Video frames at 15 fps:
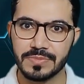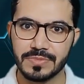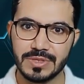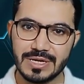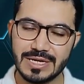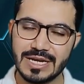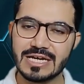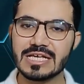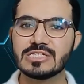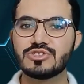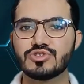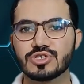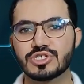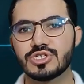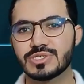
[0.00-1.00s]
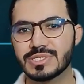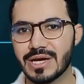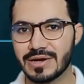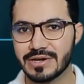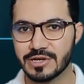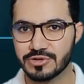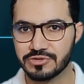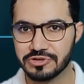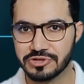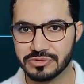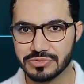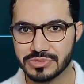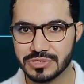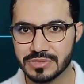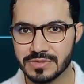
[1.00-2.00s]
the data structures are
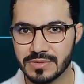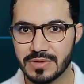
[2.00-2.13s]
introduced